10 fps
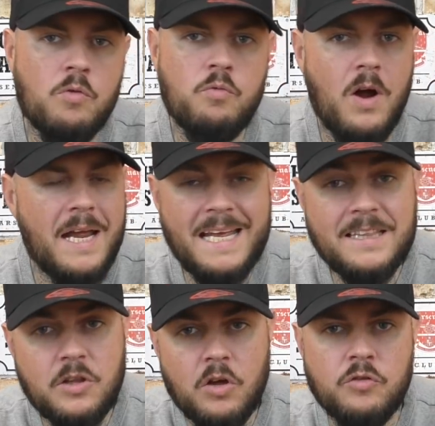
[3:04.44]
the right,
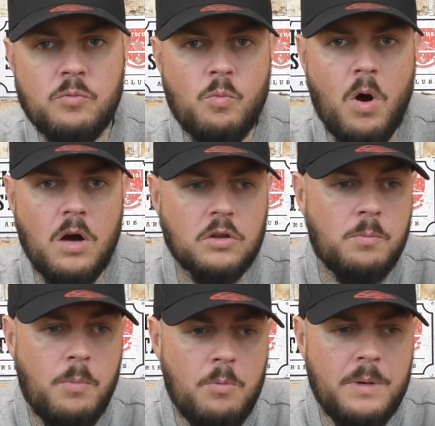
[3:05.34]
it doesn't work. The
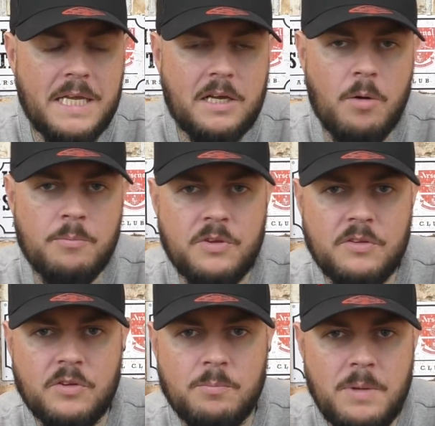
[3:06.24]
moment he comes
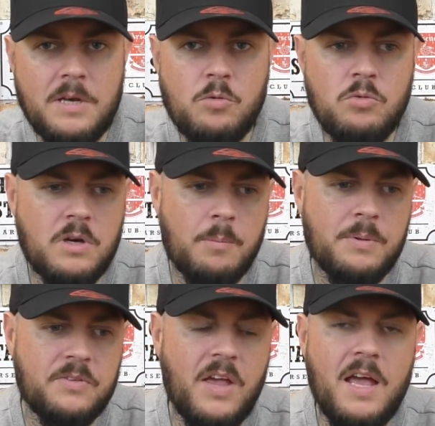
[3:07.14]
into middle,
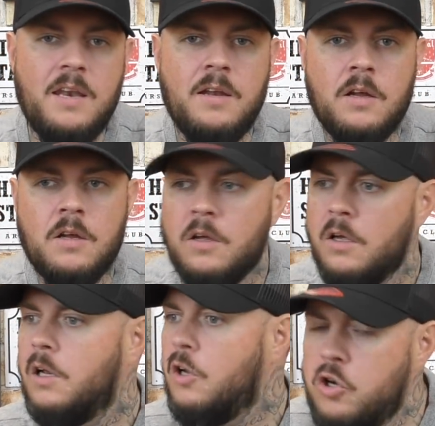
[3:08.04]
number 10,
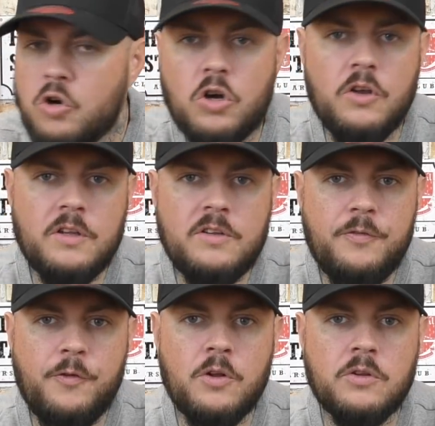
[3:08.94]
look at the
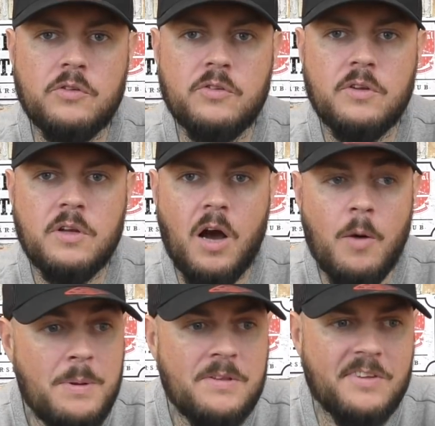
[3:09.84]
difference.
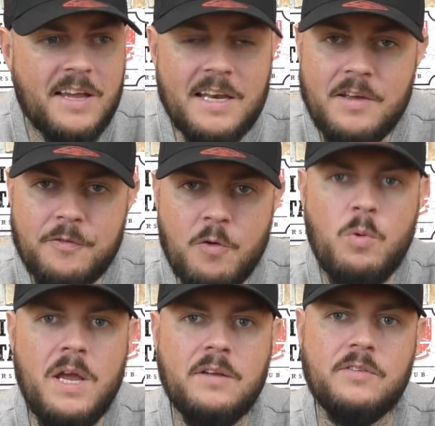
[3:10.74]
I've been saying it for
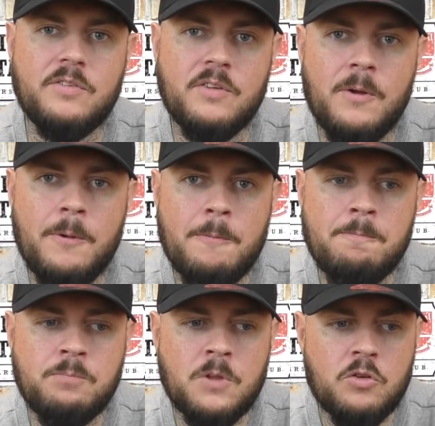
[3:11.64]
weeks.
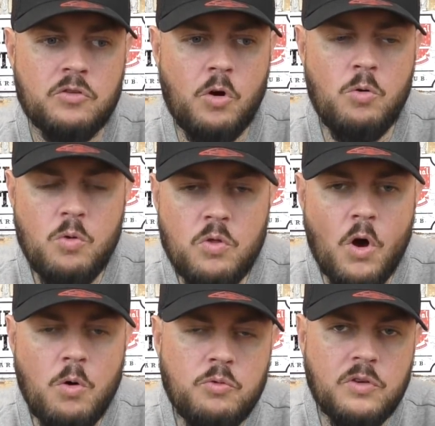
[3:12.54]
So
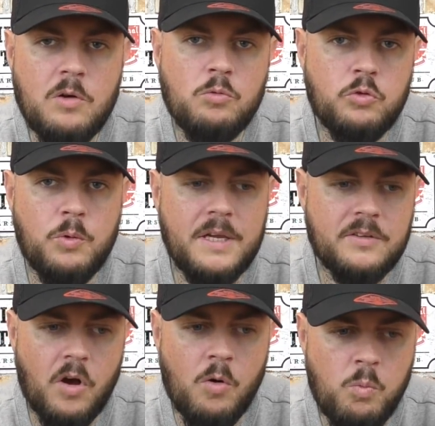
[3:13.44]
those little
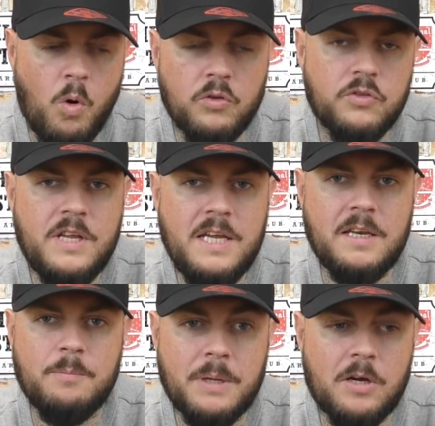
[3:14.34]
tweaks are what's
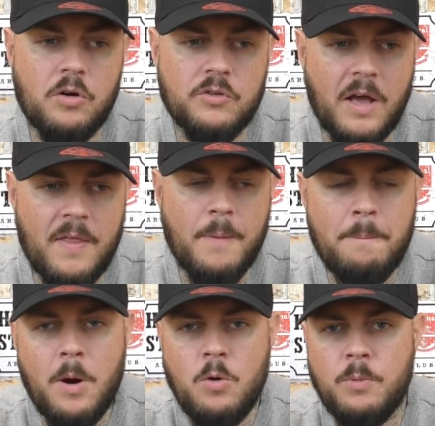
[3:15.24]
needed, because at the
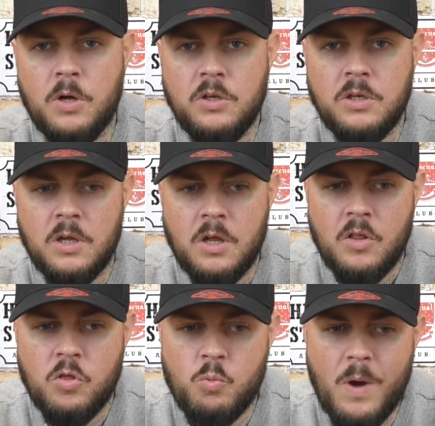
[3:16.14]
moment,
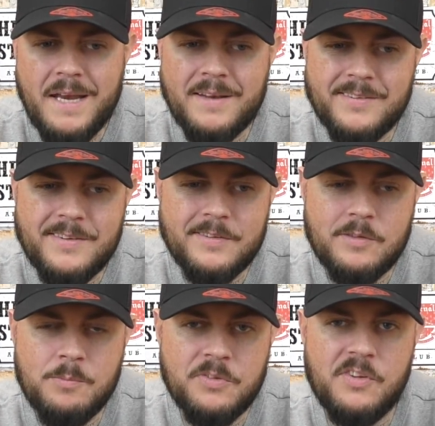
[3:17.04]
the way the
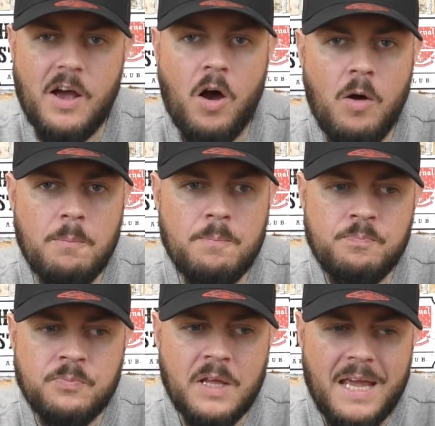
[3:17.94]
system's set up,
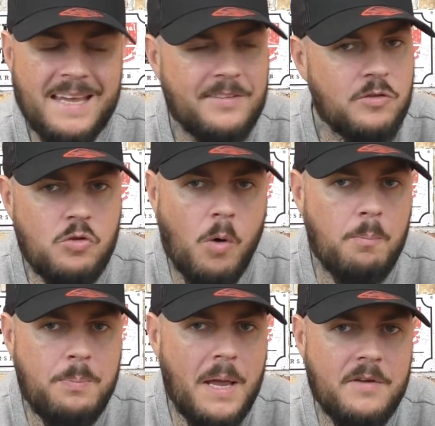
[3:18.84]
it's
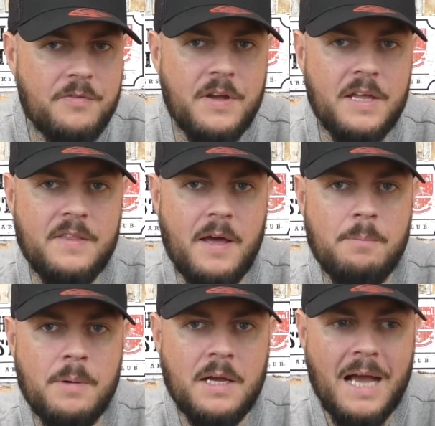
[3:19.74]
not benefiting
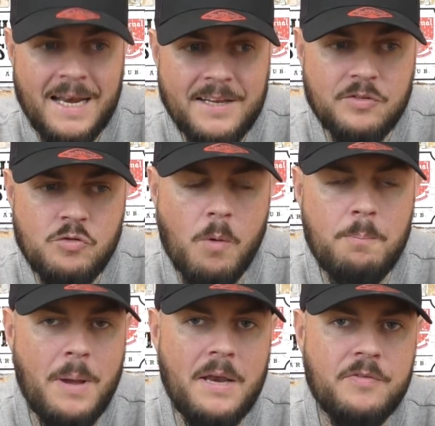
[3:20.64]
them, and it's
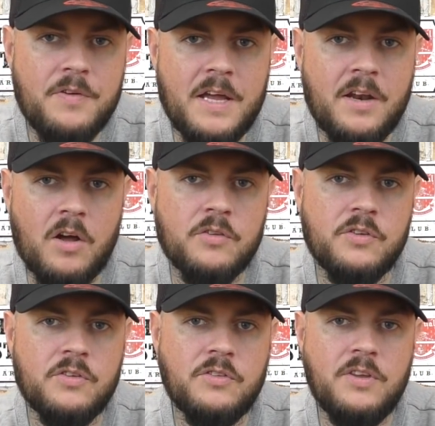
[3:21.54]
not benefiting us
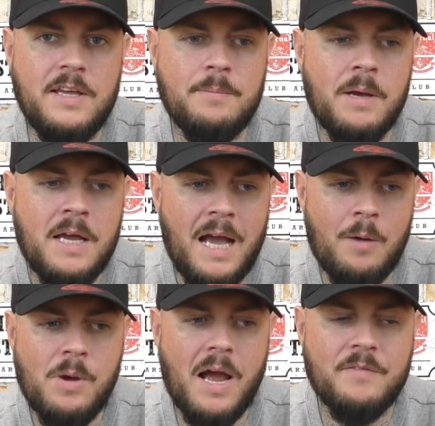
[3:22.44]
as a team.
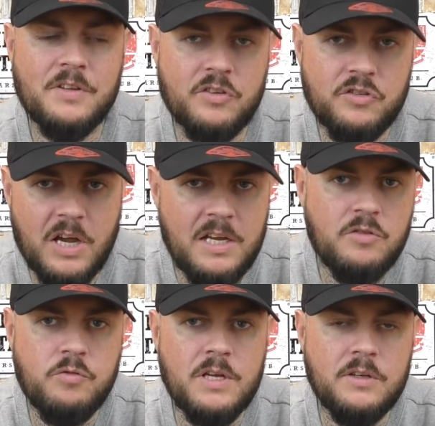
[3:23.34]
And we're having to
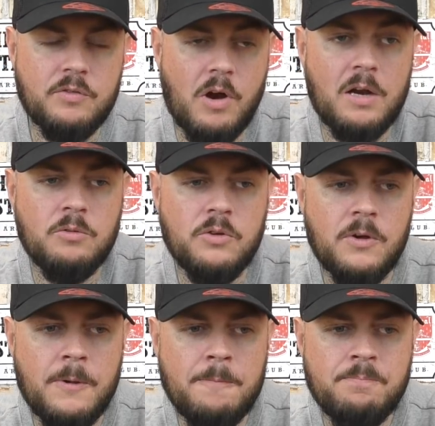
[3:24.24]
change things round,
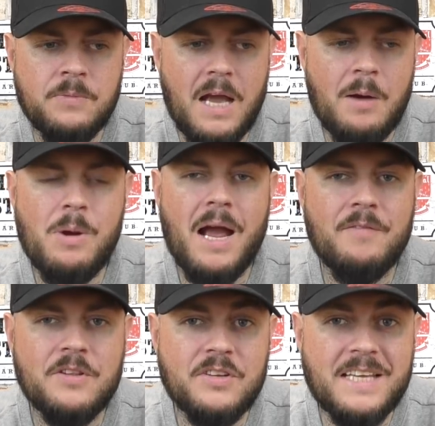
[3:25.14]
and we're
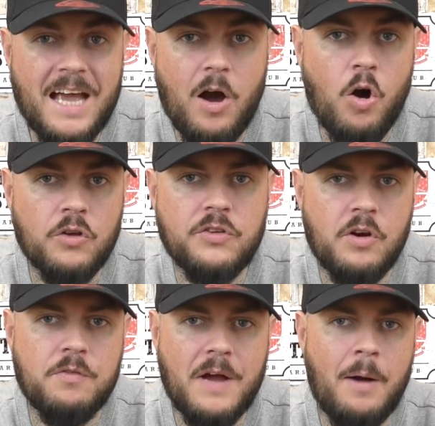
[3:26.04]
having to get
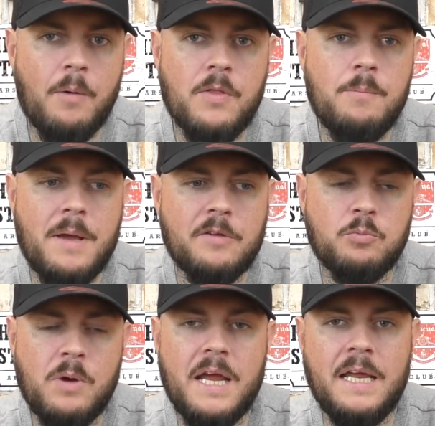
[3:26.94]
ourselves out of the mess
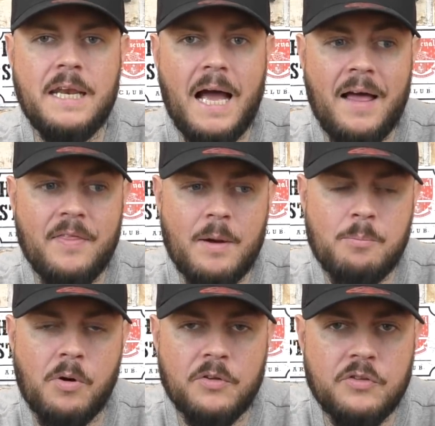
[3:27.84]
we're in at that
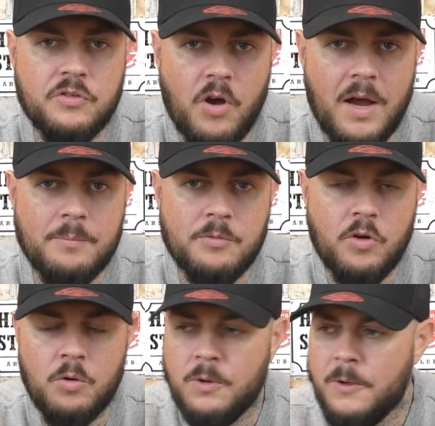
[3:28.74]
present time.
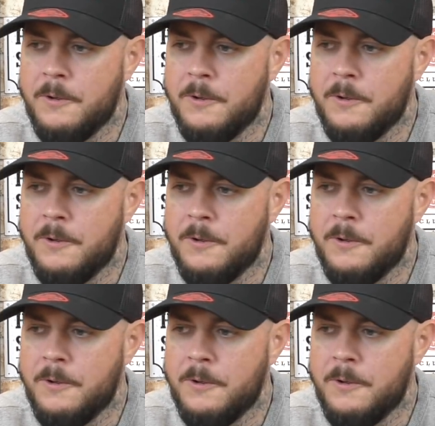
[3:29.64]
So